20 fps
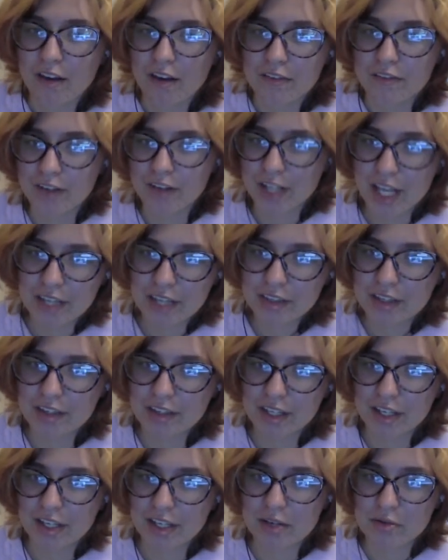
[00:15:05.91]
Forget the
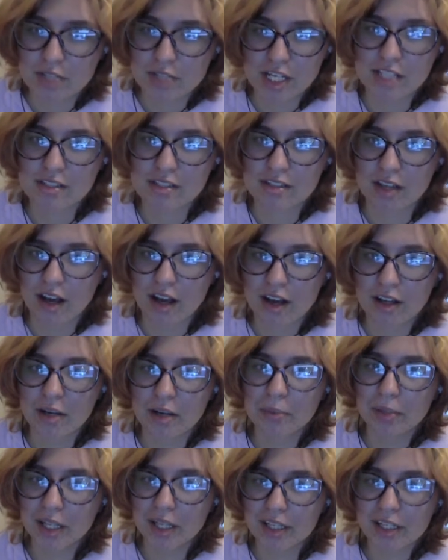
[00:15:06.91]
thing you just thought.
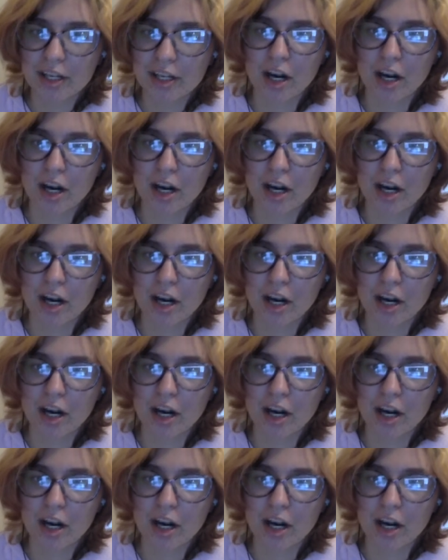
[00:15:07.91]
Completely